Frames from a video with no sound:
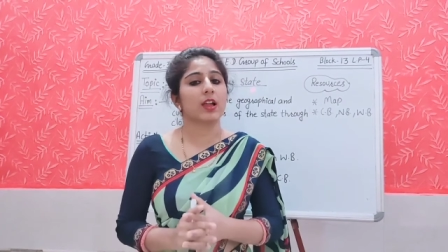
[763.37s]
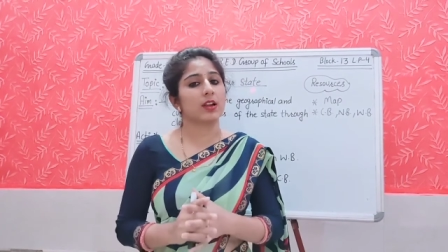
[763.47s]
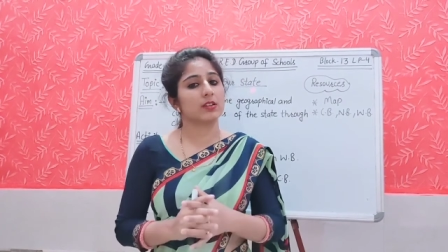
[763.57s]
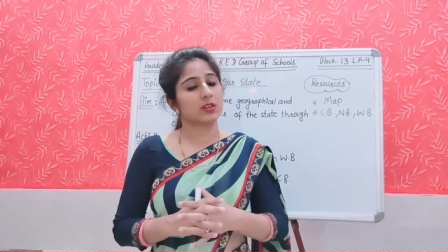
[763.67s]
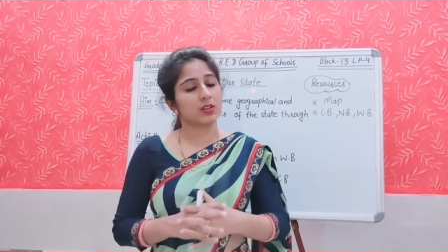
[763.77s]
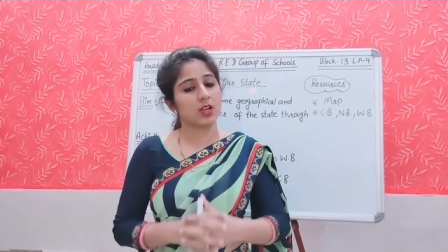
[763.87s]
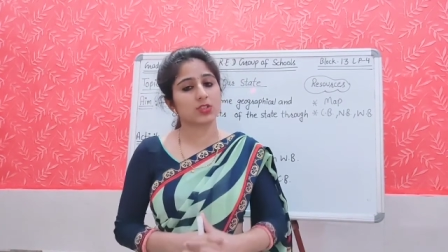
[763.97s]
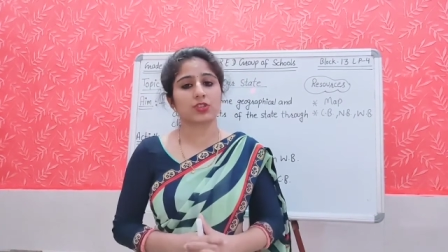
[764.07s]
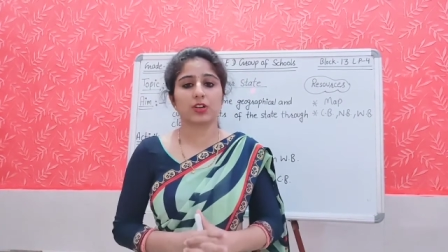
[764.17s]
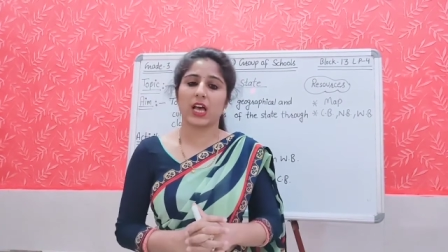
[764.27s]
and the
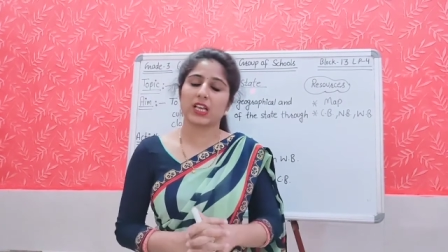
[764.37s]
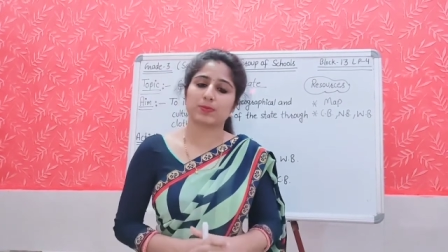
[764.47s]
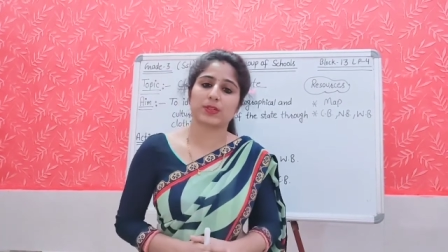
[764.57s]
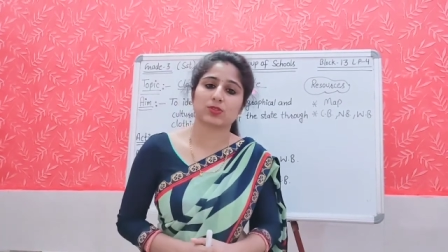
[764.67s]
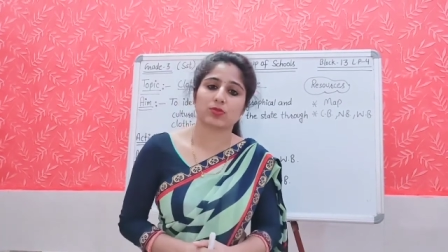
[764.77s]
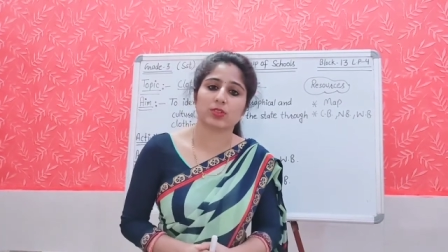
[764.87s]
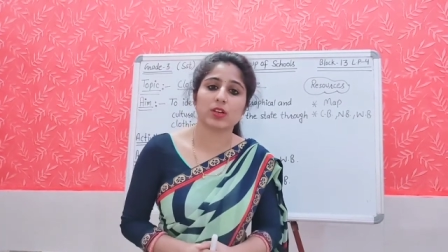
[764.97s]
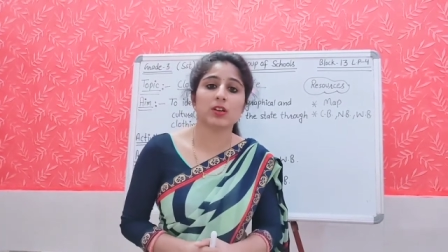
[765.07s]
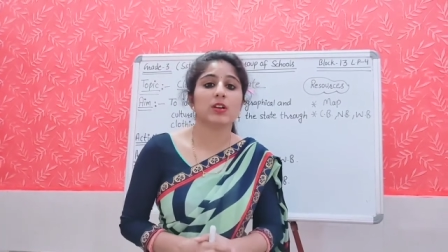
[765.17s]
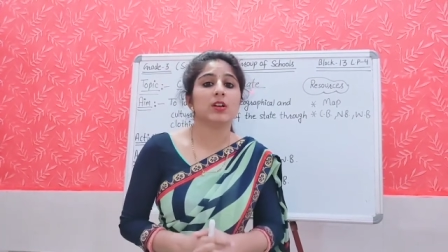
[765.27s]
cultural aspects of
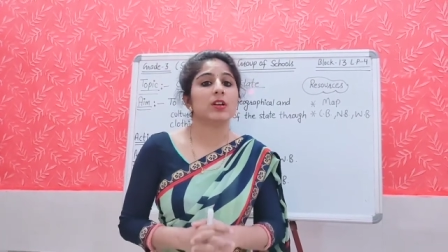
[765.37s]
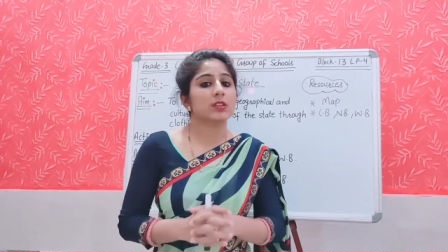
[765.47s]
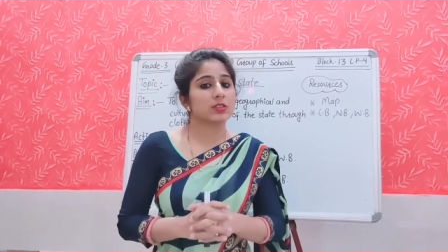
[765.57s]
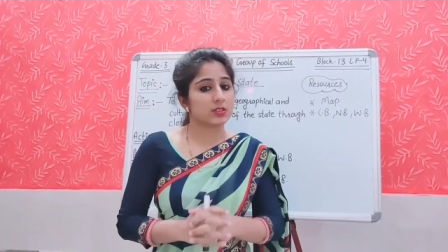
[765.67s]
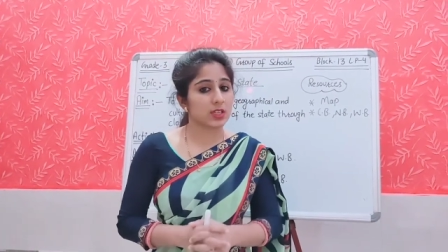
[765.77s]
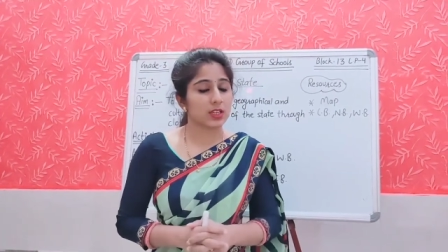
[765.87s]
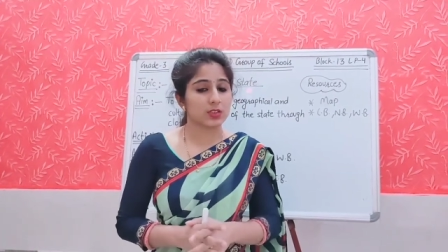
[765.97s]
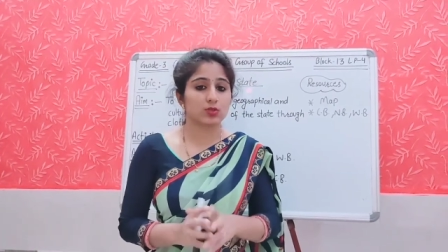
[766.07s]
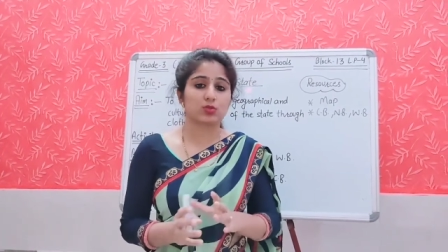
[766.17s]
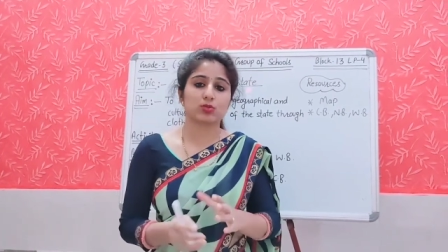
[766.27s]
the
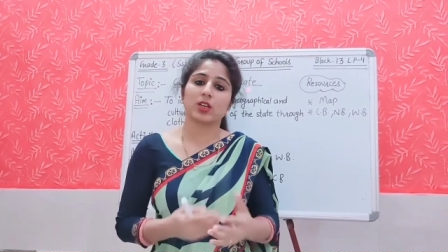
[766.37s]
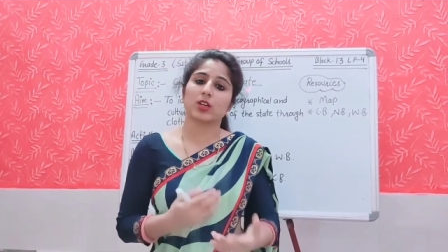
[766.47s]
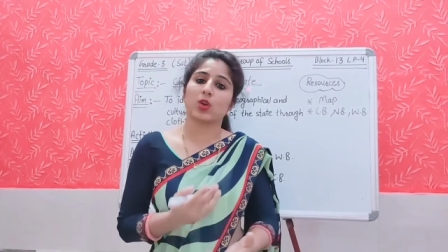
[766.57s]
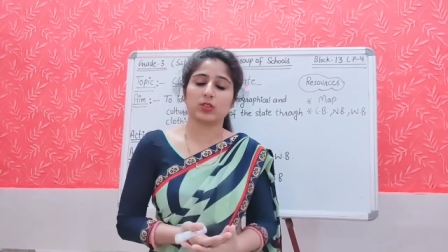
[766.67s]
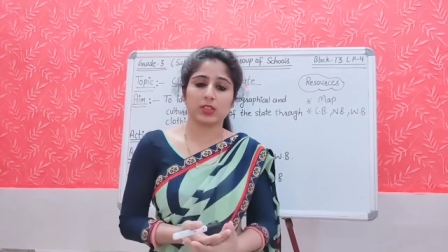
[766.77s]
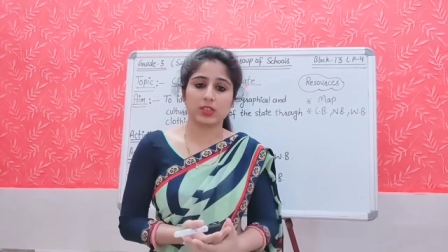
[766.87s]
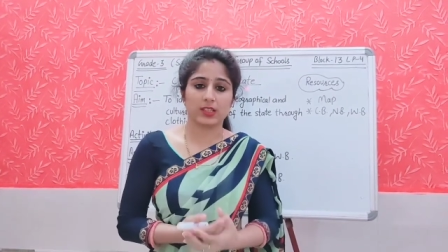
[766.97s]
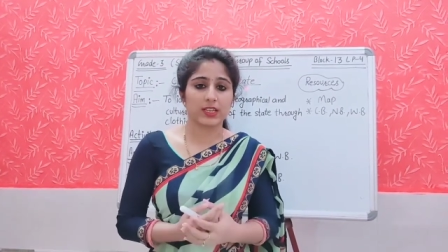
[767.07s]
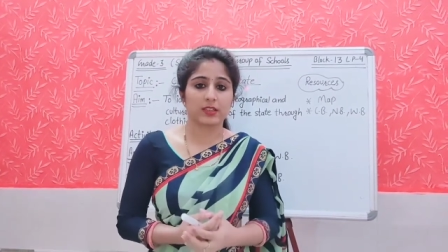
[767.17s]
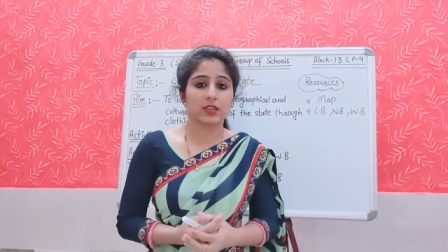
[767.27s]
state through the clothing,
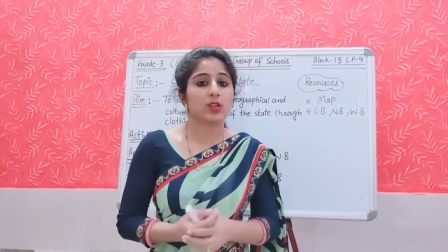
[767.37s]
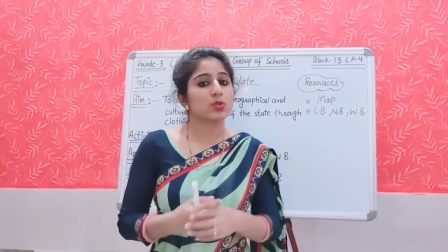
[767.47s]
right?